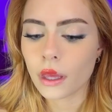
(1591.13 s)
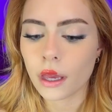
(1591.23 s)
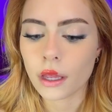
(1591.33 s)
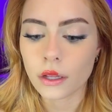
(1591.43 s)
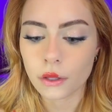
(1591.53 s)

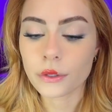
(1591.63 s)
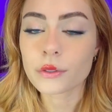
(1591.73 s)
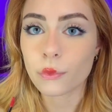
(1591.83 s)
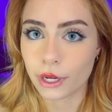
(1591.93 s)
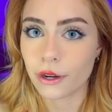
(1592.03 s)
And it
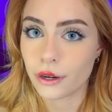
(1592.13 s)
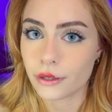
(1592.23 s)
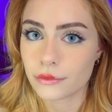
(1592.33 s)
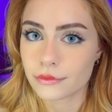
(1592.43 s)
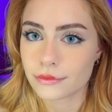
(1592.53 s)
looks weird
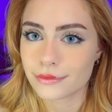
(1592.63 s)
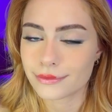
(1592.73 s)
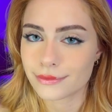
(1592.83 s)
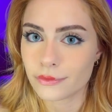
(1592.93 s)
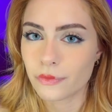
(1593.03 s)

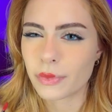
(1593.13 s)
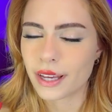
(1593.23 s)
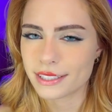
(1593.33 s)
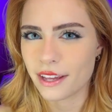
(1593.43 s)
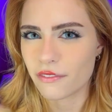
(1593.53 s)

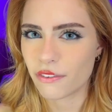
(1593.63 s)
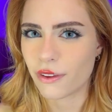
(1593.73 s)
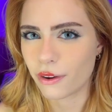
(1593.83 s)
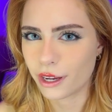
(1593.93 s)
because I have a very